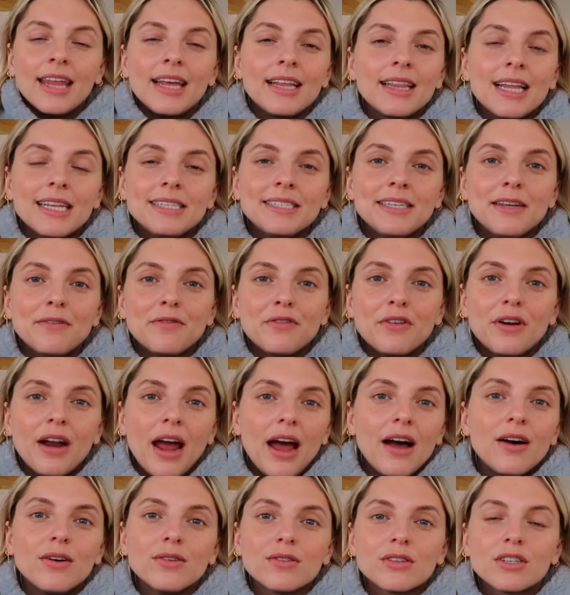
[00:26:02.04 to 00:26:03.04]
I think that's it for
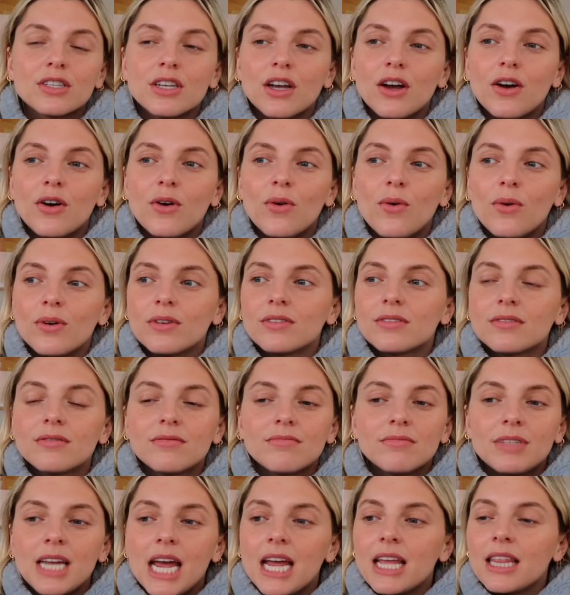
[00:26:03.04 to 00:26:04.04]
now. So
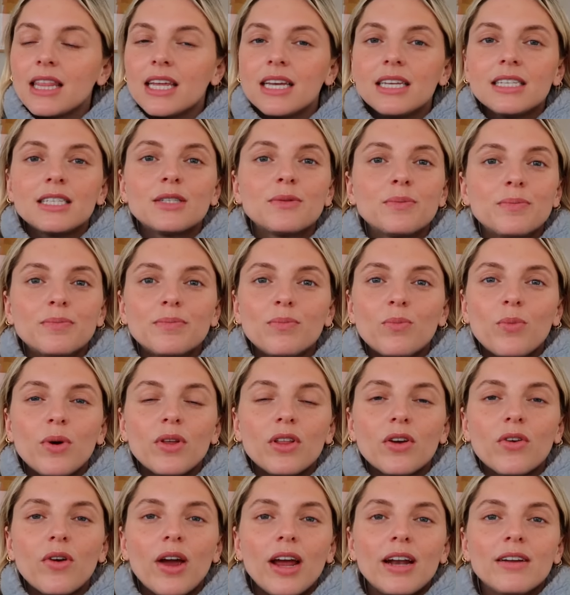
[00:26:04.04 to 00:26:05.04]
take this
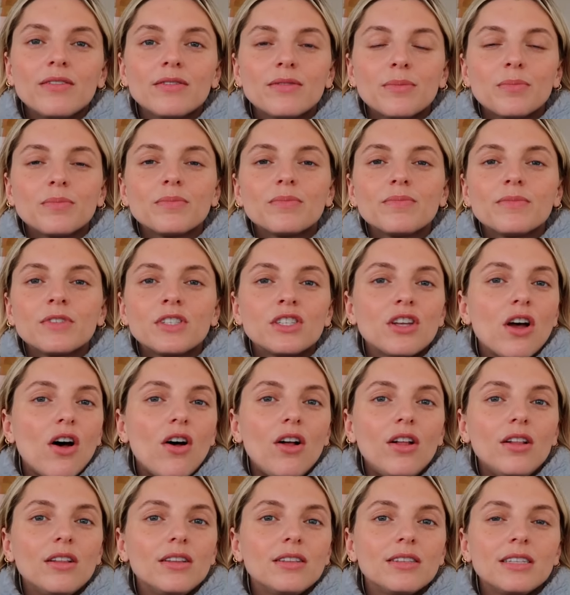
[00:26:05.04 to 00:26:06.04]
with a grain of
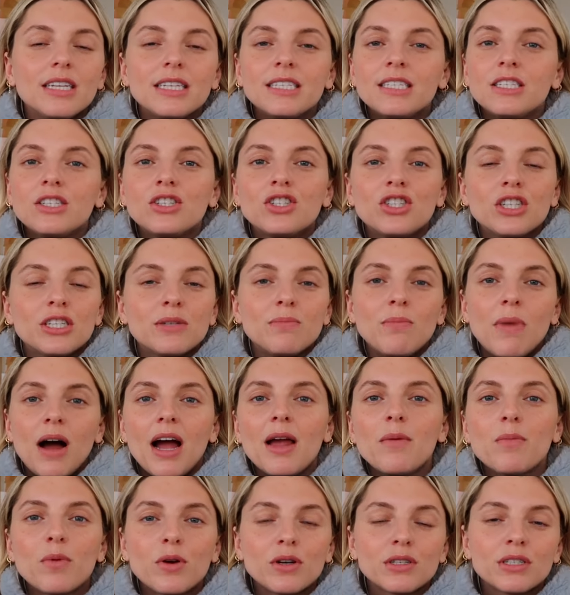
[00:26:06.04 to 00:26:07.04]
salt. This is just
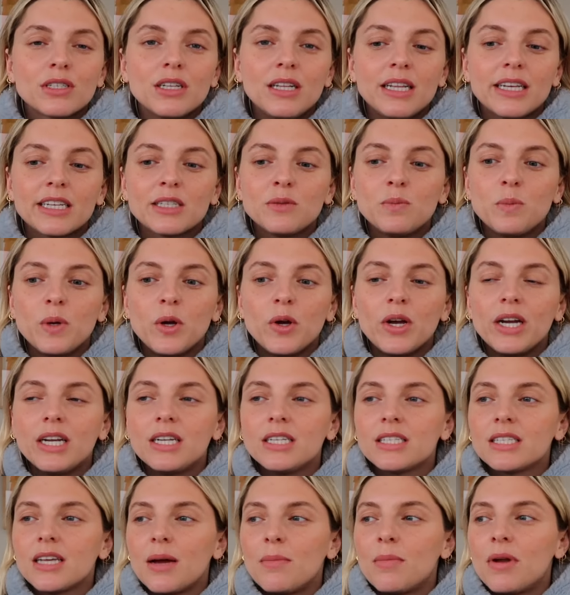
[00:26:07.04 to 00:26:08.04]
my personal
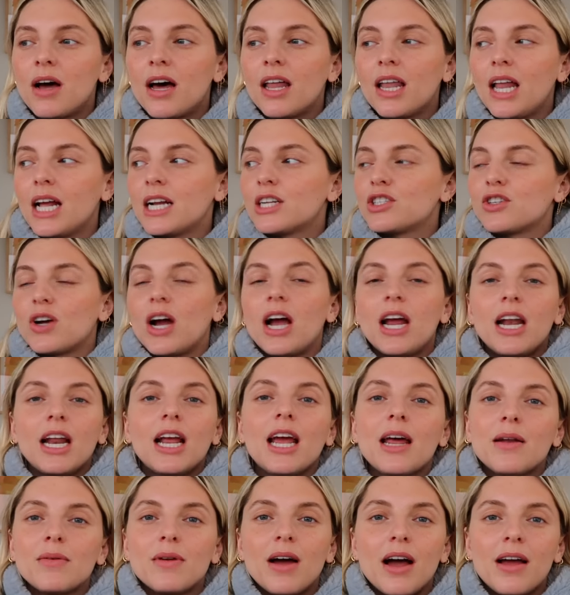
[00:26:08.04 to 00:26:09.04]
experience. I'm not, like, trying to
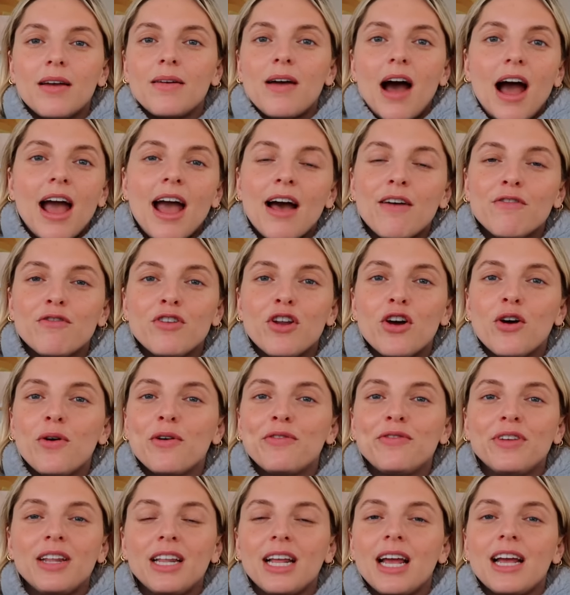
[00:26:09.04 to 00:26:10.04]
get, I have no
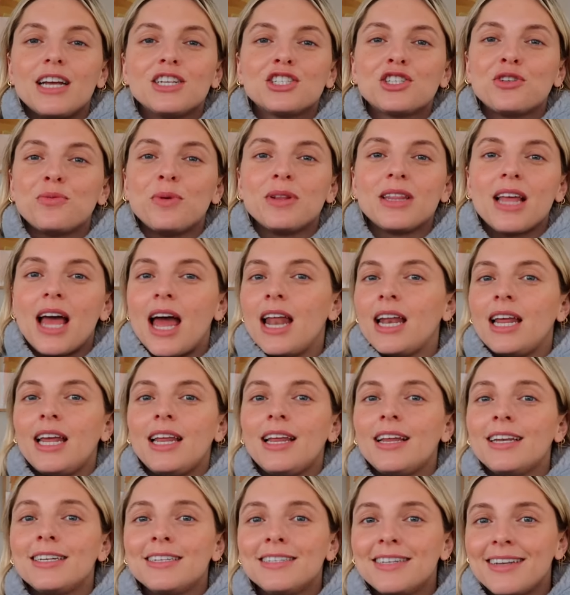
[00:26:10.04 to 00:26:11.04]
affiliation with
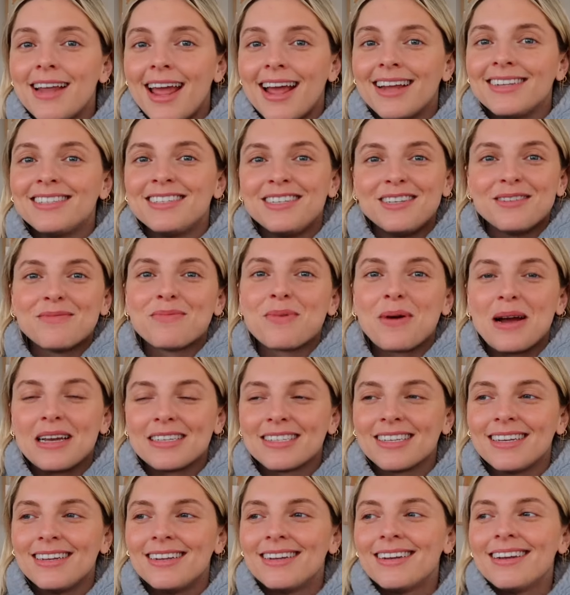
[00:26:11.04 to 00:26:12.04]
any
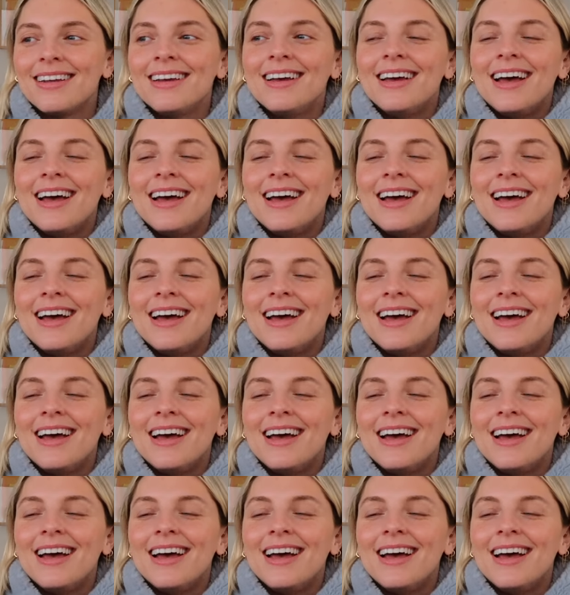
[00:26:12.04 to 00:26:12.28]
antidepressant.